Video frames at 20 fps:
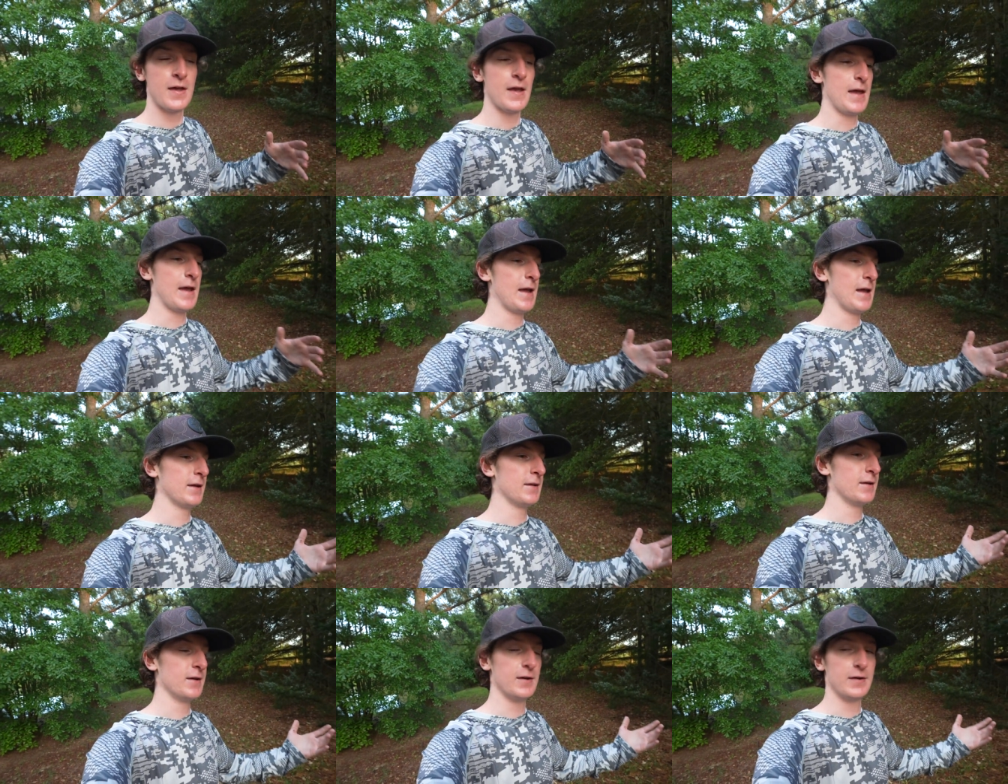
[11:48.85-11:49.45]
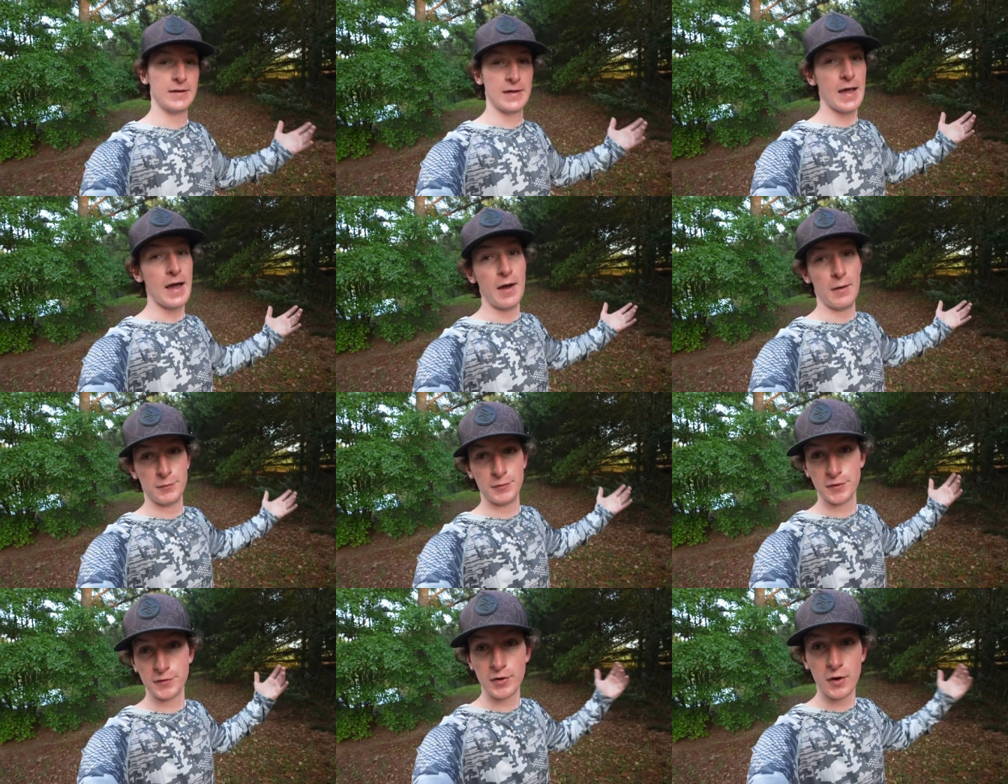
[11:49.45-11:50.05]
And uh, yeah,
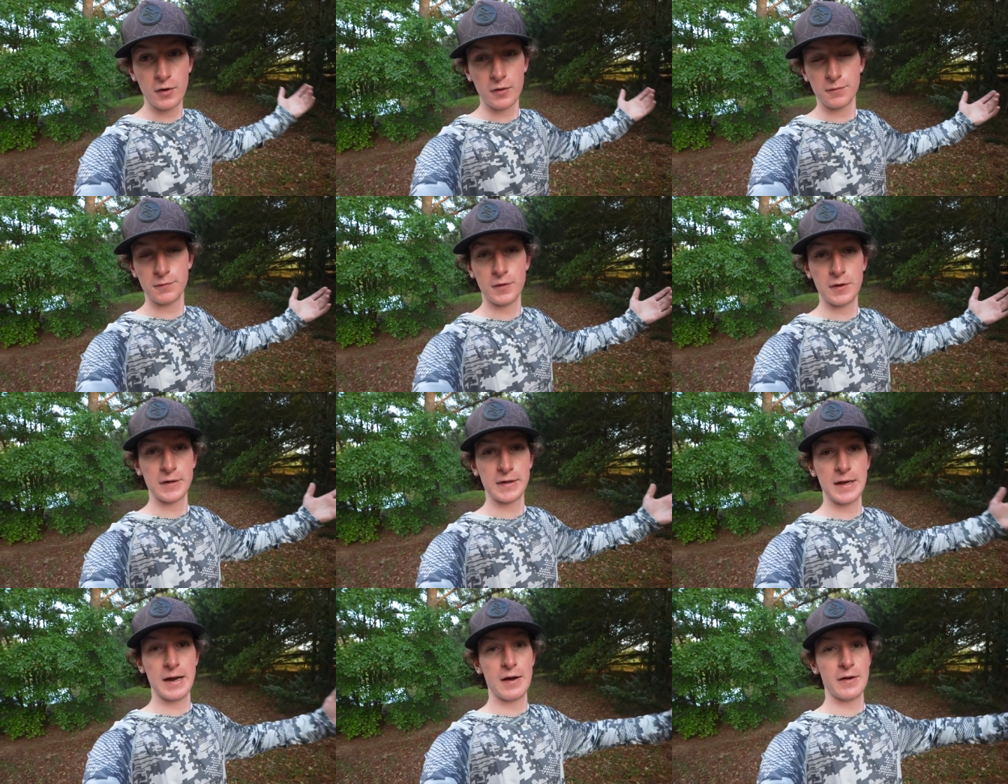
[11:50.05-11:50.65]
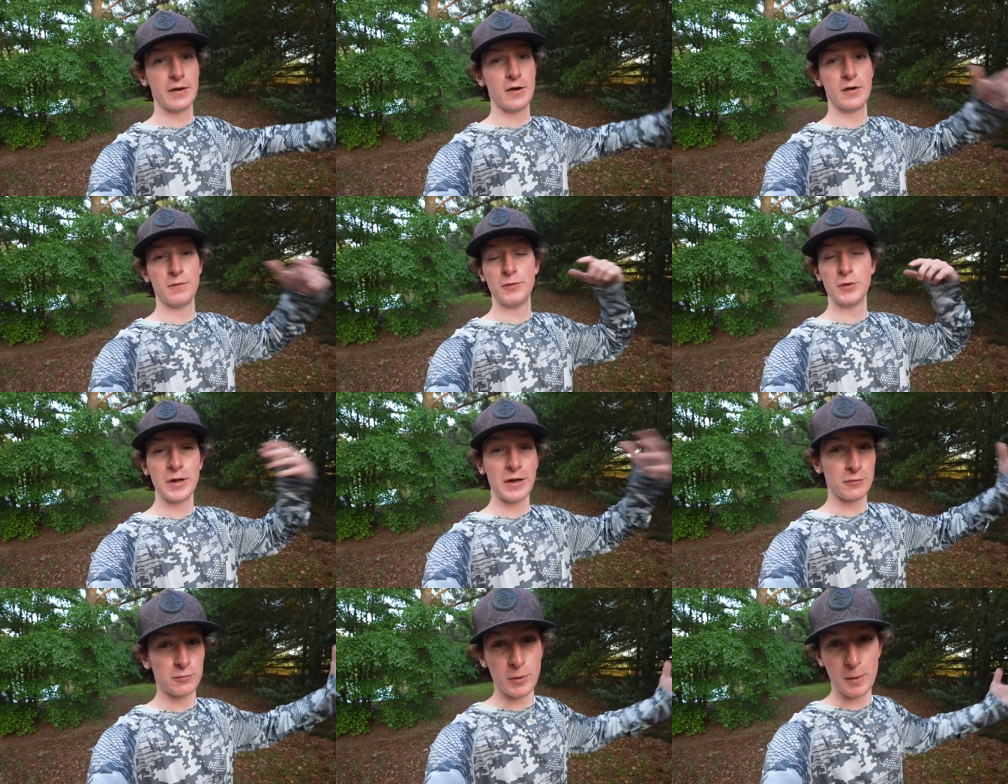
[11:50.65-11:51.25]
it was a ton of fun to get out here. If
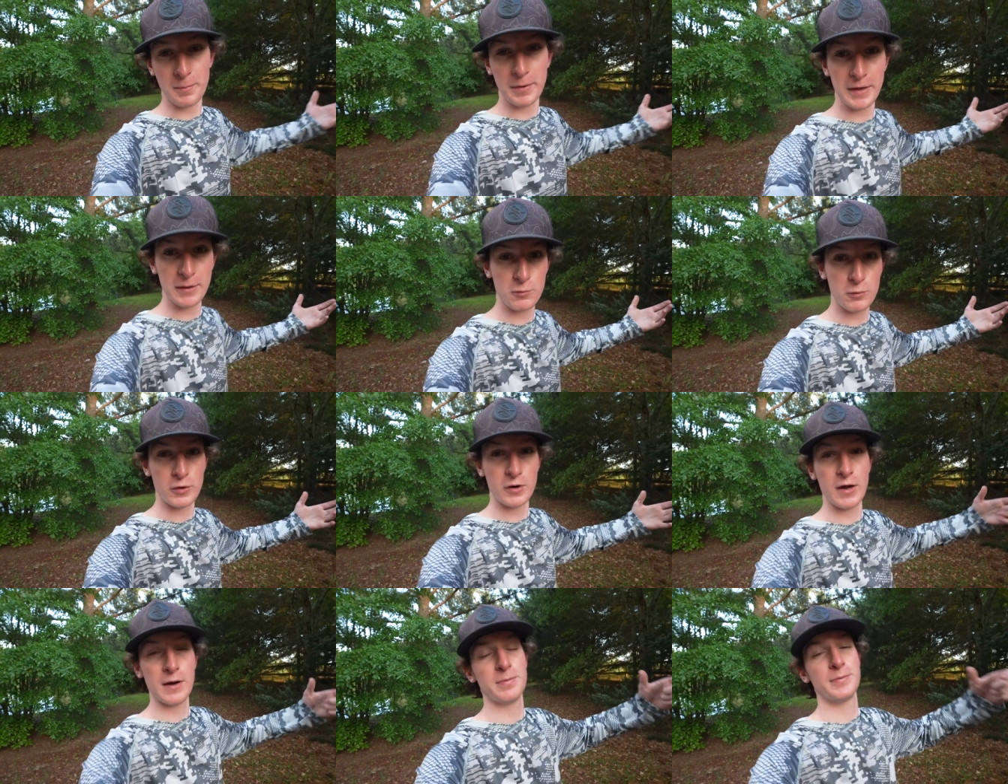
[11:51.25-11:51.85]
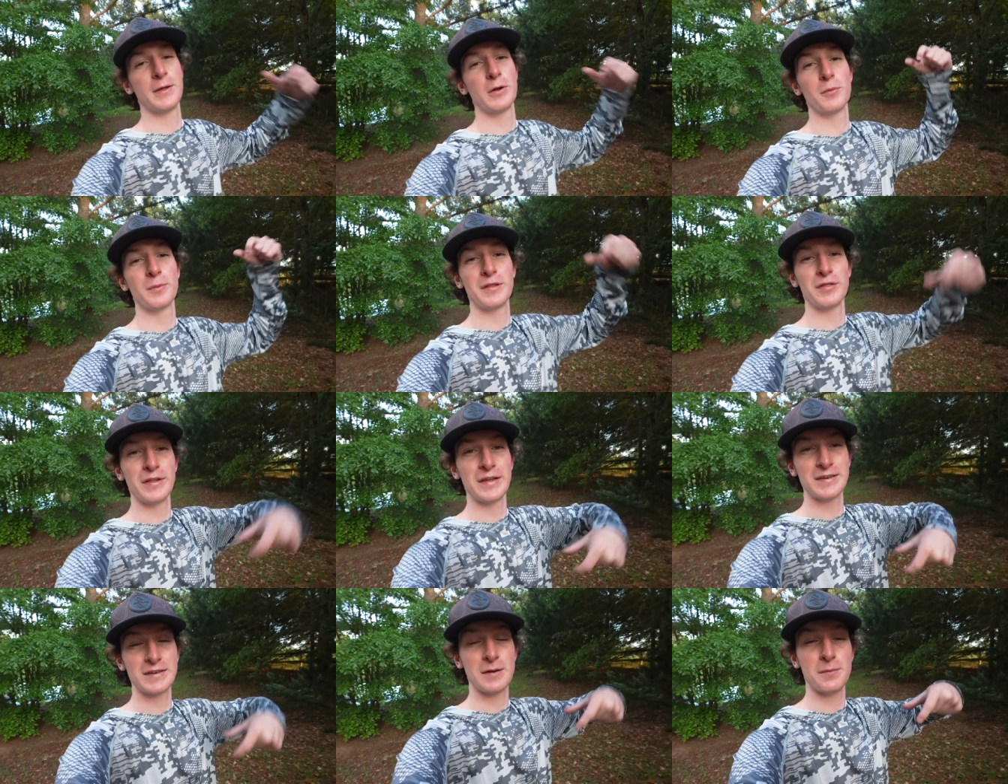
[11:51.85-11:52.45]
you guys want to pick one up, they'll be
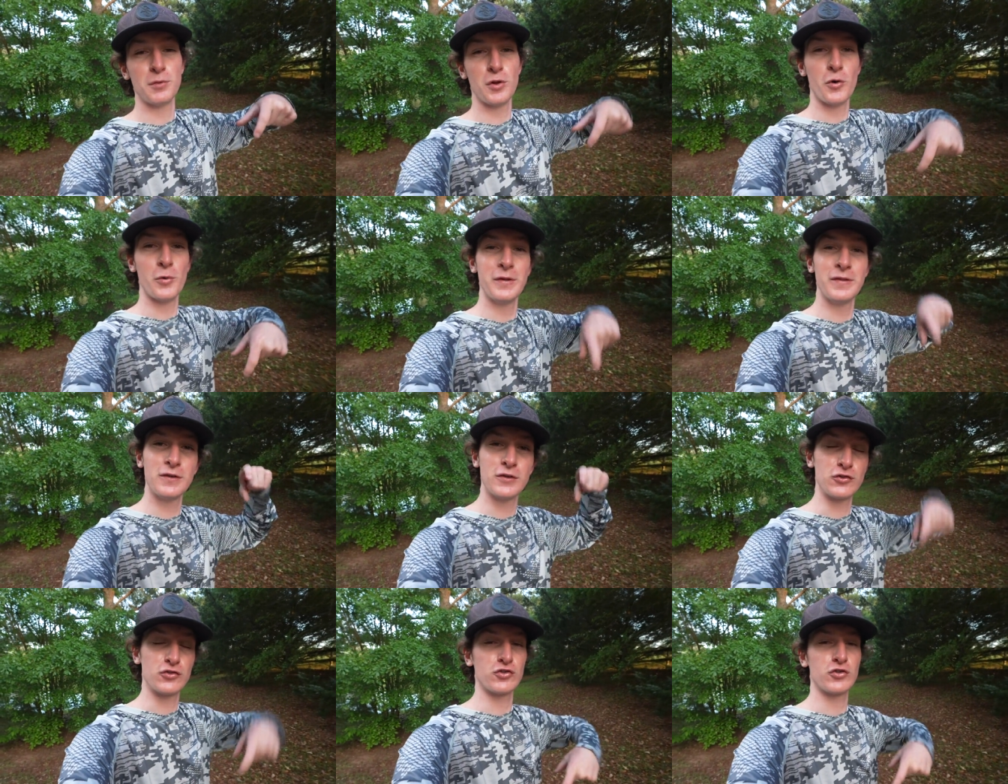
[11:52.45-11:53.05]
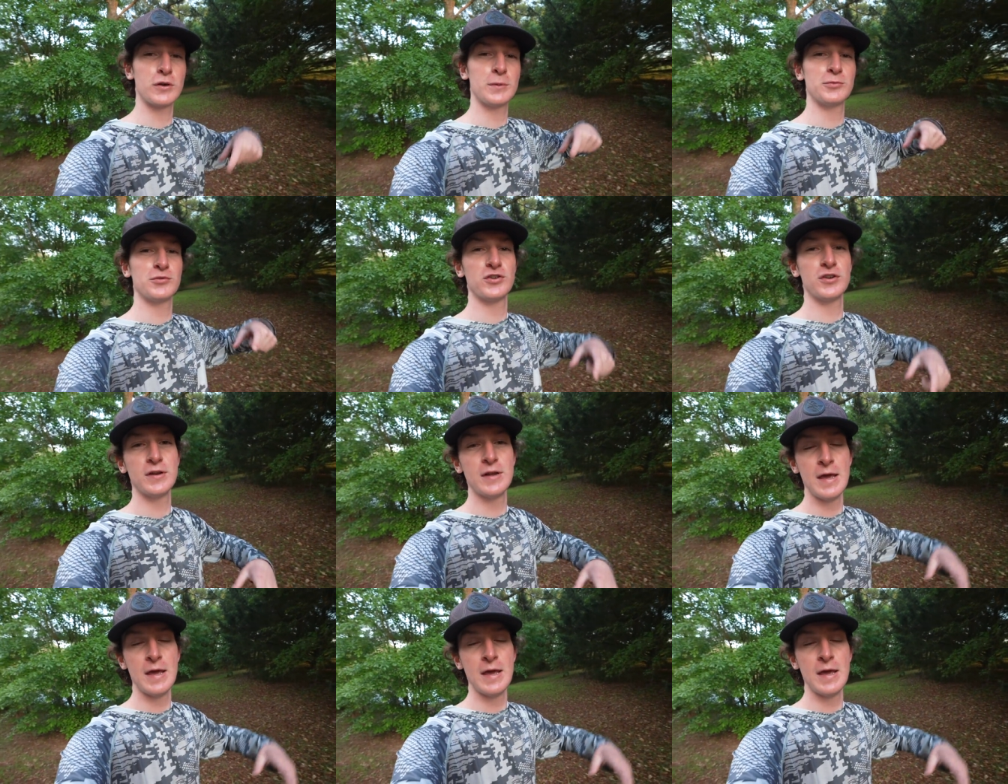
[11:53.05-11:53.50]
linked down below in the description.